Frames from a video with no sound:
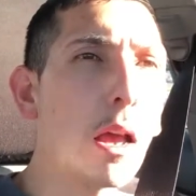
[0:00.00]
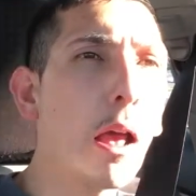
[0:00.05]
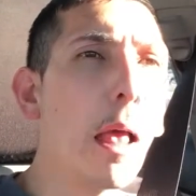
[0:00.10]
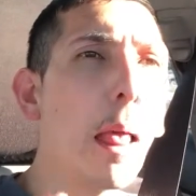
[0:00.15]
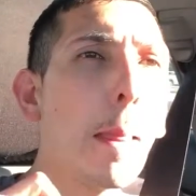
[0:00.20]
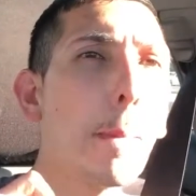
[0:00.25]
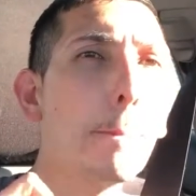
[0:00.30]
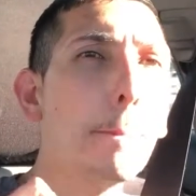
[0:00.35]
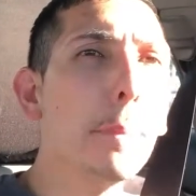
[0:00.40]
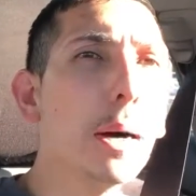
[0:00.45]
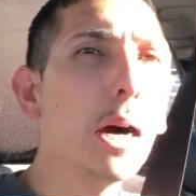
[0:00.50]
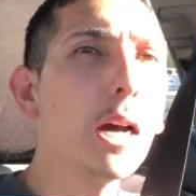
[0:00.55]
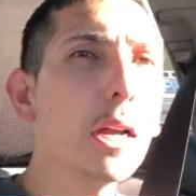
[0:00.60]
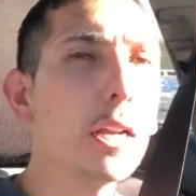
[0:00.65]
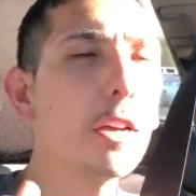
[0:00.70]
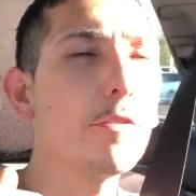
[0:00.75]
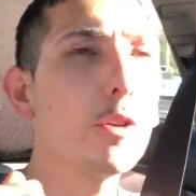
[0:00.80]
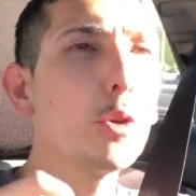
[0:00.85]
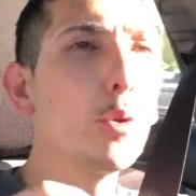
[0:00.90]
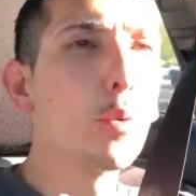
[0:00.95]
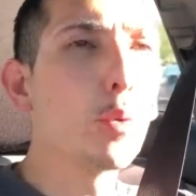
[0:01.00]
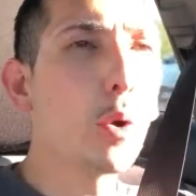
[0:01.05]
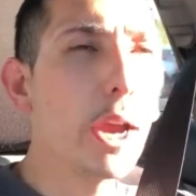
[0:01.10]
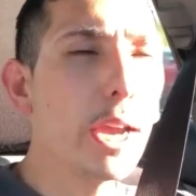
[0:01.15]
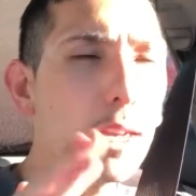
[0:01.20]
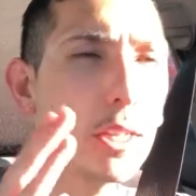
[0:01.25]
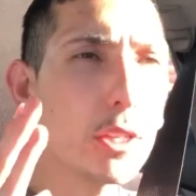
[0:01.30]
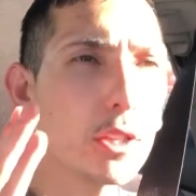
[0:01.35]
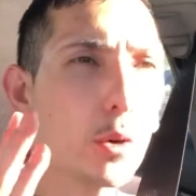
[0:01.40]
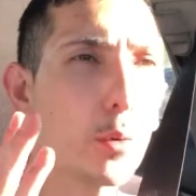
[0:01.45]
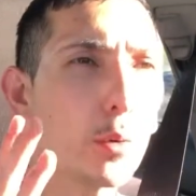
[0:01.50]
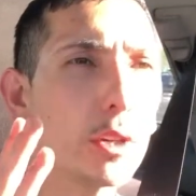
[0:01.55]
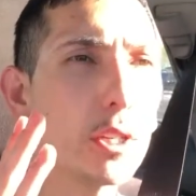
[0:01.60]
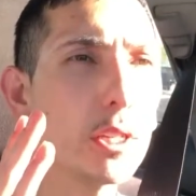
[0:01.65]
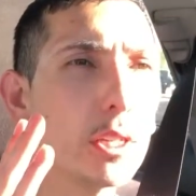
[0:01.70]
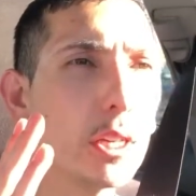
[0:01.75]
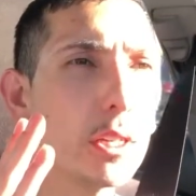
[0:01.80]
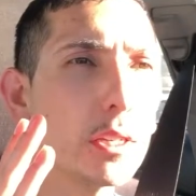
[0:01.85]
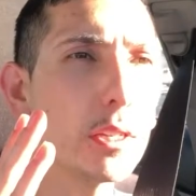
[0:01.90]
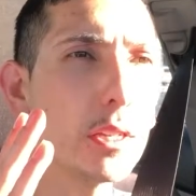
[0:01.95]
But if you raise the
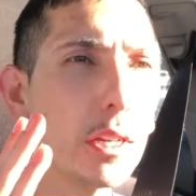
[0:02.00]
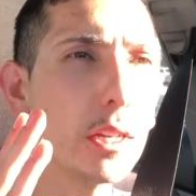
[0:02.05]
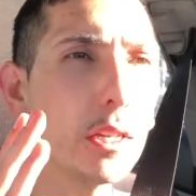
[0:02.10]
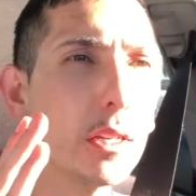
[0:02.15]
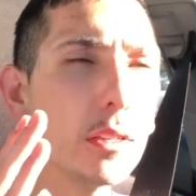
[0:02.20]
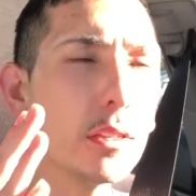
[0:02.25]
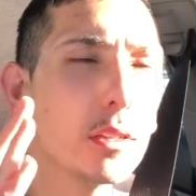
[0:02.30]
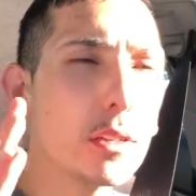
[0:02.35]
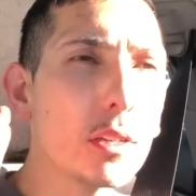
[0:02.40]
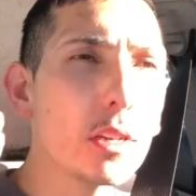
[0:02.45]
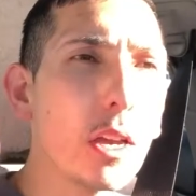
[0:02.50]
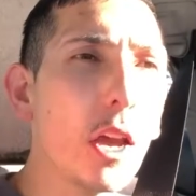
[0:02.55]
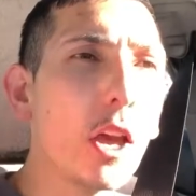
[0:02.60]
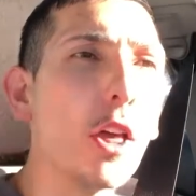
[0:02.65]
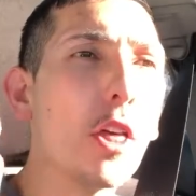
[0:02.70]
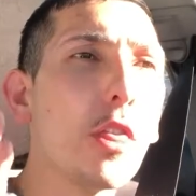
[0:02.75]
resistance,